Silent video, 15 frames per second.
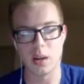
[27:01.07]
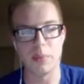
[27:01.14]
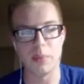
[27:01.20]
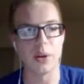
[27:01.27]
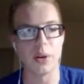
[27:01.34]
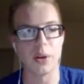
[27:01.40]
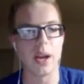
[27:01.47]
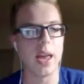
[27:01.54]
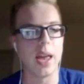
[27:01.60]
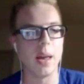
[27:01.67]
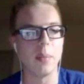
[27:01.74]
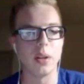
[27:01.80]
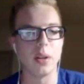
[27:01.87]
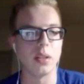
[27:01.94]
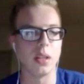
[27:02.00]
Mira
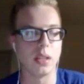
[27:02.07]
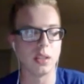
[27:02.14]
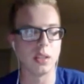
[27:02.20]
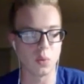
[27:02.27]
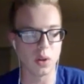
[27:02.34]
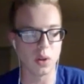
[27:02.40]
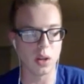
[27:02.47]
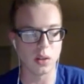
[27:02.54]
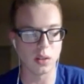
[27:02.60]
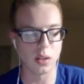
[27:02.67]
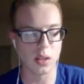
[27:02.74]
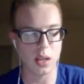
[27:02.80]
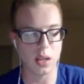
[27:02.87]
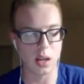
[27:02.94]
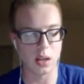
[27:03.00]
Emma as well,
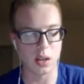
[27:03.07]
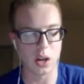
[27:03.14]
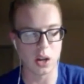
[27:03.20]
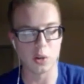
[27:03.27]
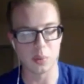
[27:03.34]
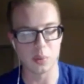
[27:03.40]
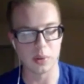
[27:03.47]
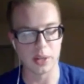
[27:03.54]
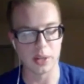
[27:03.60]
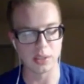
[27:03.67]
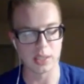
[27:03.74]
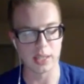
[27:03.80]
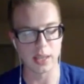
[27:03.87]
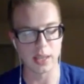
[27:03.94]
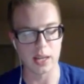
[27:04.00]
other
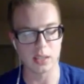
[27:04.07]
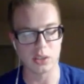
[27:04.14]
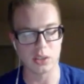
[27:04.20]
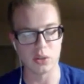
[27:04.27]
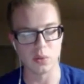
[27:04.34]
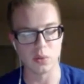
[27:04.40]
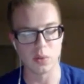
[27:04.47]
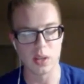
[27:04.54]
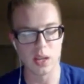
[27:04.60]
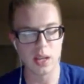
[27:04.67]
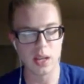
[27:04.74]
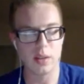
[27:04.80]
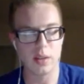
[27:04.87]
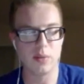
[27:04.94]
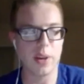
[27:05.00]
players like that. So
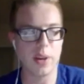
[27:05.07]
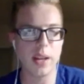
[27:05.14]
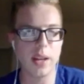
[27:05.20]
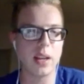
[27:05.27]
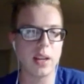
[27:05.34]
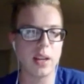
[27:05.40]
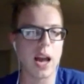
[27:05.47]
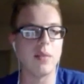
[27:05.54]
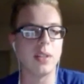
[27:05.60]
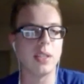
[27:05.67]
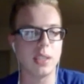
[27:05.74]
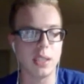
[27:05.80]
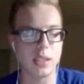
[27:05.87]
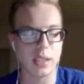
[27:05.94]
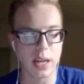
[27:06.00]
Fannin
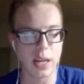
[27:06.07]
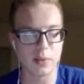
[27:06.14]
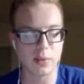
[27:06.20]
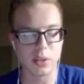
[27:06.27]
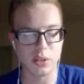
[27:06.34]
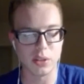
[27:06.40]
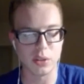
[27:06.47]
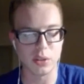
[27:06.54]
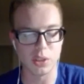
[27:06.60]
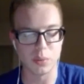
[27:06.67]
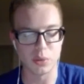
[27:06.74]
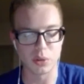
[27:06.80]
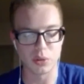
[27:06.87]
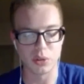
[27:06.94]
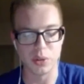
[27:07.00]
obviously is going to have to do
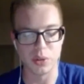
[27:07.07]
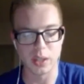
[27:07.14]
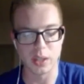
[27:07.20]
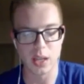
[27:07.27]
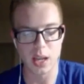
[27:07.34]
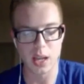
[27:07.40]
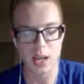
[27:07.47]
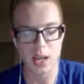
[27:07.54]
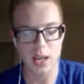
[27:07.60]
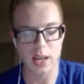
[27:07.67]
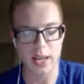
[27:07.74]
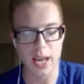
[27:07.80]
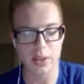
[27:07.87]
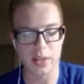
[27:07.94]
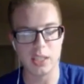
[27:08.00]
some recruiting.
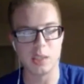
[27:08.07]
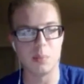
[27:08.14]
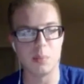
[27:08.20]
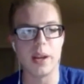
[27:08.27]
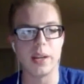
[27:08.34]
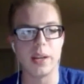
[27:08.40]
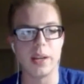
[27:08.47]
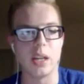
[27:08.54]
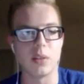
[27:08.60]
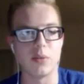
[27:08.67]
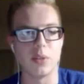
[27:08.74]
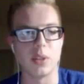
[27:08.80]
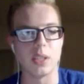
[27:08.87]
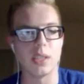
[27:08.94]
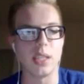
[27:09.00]
And now that he's been here
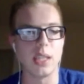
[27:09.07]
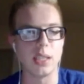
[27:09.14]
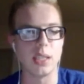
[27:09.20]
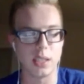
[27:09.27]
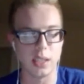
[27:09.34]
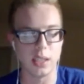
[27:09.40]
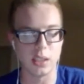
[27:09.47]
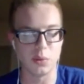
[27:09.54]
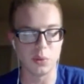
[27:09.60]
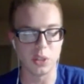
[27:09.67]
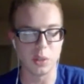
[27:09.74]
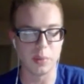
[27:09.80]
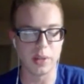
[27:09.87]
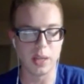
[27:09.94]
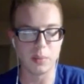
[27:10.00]
for a season, he's
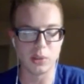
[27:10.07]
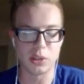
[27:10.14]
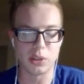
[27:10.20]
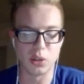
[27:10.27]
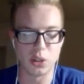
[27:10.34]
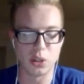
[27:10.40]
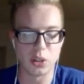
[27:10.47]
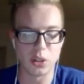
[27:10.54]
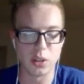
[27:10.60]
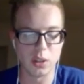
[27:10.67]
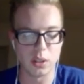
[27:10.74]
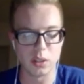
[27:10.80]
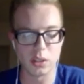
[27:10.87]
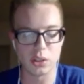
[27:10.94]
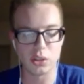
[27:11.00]
really been able to
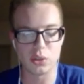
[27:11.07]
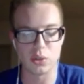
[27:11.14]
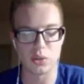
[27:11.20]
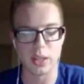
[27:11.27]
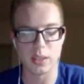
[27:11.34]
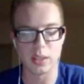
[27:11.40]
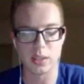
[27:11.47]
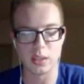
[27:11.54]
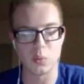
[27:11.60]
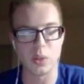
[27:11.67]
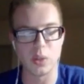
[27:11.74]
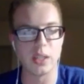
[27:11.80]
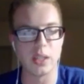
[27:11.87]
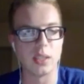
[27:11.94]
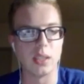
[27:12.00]
learn the strengths and
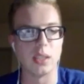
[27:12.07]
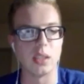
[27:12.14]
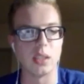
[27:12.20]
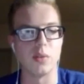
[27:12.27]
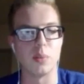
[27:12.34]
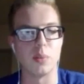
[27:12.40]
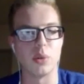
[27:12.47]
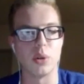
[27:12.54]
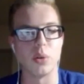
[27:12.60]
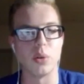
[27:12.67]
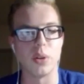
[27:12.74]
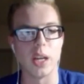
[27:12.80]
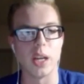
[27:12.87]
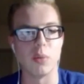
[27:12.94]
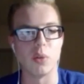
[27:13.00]
weaknesses of the
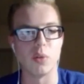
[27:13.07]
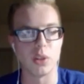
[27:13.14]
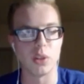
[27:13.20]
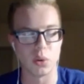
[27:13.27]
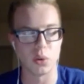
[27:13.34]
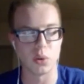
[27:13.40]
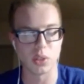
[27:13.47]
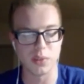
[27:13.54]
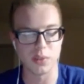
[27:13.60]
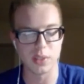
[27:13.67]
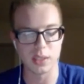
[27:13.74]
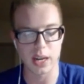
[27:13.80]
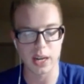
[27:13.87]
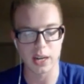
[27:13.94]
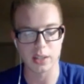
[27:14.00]
program over the course of an
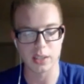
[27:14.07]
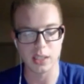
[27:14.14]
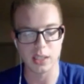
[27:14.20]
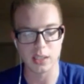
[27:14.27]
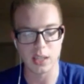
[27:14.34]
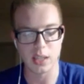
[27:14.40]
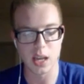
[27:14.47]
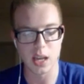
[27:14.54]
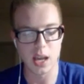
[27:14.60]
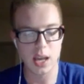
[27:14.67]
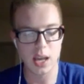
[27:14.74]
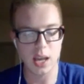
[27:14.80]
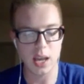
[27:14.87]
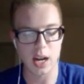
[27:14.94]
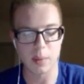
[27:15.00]
entire season.
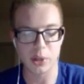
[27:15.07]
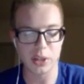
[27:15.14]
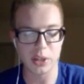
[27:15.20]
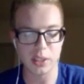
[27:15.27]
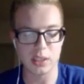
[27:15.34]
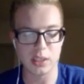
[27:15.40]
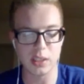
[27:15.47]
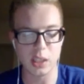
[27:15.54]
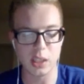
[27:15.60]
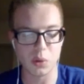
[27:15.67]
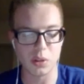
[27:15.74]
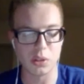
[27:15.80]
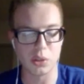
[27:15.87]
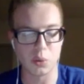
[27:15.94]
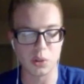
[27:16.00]
And I'm curious to see
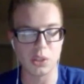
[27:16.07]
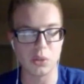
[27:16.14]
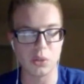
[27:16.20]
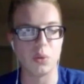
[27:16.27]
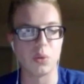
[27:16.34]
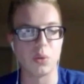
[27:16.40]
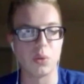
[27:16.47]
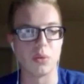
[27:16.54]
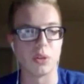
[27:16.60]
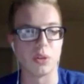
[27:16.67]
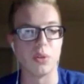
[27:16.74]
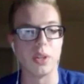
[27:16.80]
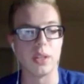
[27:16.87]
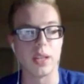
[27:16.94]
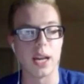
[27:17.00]
what the 2021
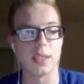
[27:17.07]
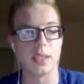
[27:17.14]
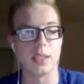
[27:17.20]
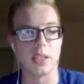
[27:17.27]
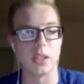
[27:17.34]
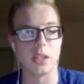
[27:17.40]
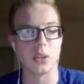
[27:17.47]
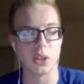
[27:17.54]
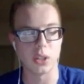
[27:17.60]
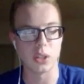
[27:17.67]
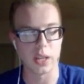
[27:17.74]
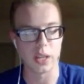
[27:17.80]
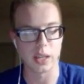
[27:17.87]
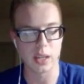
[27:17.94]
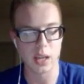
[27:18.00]
recruiting class is going to look
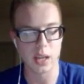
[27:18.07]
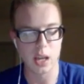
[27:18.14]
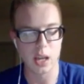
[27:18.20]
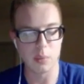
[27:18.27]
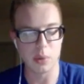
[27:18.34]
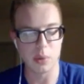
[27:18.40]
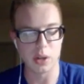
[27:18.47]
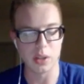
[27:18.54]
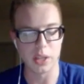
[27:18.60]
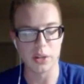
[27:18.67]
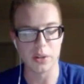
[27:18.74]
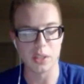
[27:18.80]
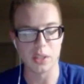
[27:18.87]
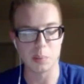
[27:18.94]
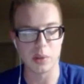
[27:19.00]
like. But
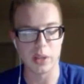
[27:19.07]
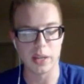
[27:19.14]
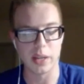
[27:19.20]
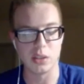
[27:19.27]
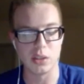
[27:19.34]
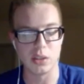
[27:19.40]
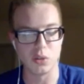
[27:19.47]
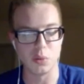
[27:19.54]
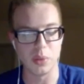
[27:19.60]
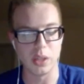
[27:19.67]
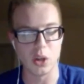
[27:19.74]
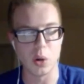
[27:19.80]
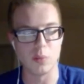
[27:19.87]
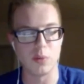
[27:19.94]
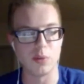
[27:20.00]
there is plenty to be
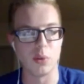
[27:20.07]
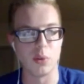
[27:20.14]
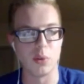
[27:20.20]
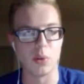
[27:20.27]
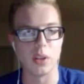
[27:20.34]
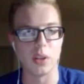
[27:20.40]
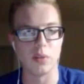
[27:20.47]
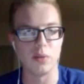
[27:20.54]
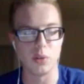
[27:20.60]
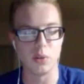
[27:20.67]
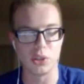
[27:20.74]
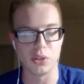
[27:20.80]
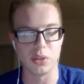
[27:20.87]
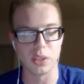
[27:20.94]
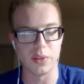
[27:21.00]
hopeful for, and the
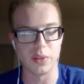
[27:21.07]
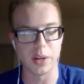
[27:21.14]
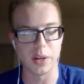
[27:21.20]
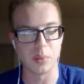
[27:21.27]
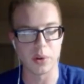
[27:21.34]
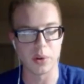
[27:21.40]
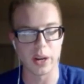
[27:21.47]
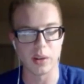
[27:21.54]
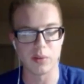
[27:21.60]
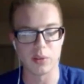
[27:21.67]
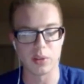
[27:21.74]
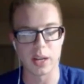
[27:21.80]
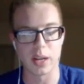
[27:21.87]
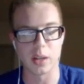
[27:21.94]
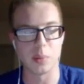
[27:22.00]
future is very bright for
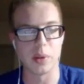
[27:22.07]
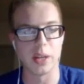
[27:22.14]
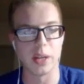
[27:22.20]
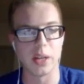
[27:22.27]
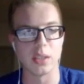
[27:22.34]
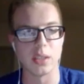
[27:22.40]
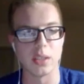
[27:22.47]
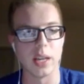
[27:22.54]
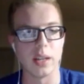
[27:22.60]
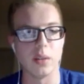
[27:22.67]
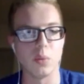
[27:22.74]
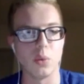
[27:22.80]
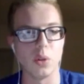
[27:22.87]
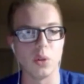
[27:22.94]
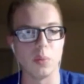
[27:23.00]
a lot of the players
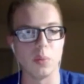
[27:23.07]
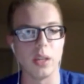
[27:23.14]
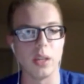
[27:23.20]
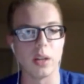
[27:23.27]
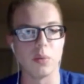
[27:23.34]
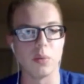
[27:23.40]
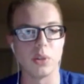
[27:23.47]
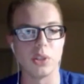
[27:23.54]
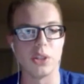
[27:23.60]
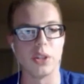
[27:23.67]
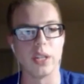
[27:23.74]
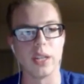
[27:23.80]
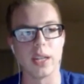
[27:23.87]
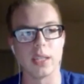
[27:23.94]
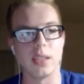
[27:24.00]
that will be
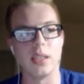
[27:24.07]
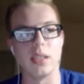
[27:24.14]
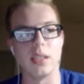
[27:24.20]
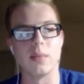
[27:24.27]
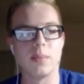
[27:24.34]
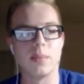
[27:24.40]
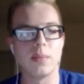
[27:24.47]
returning next season.